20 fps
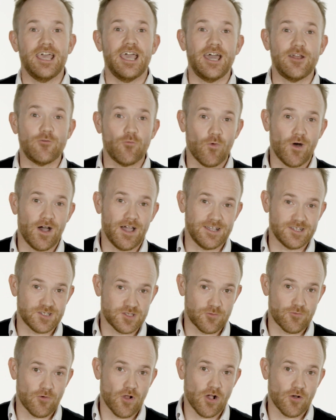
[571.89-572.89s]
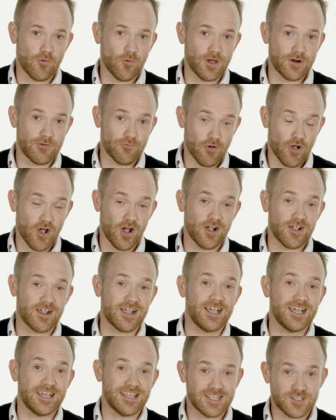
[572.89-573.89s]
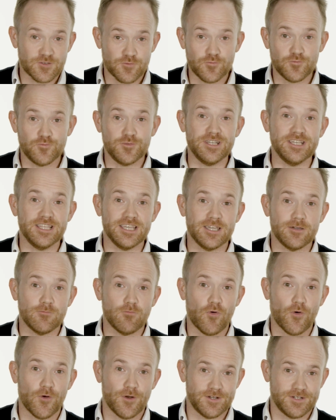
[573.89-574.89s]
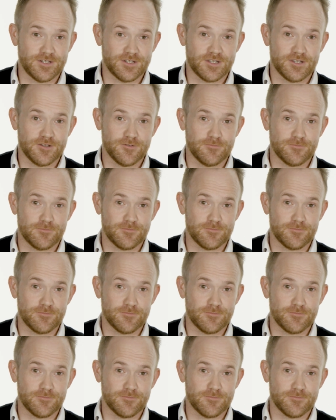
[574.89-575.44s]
and why is the wrong one wrong? That's really important.